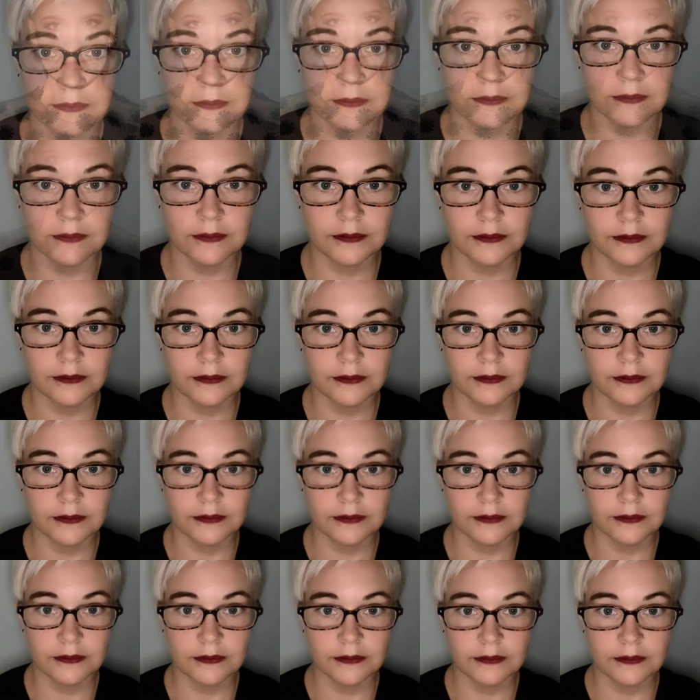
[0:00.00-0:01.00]

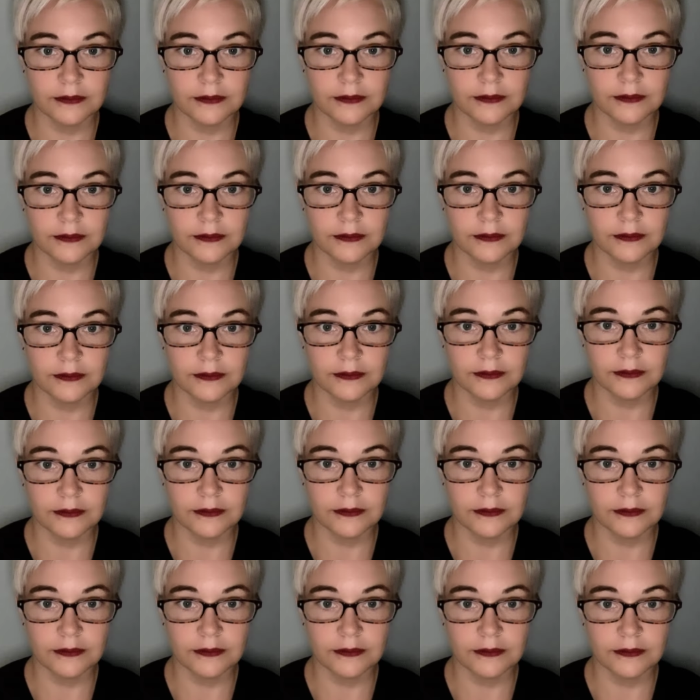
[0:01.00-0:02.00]
[no speech]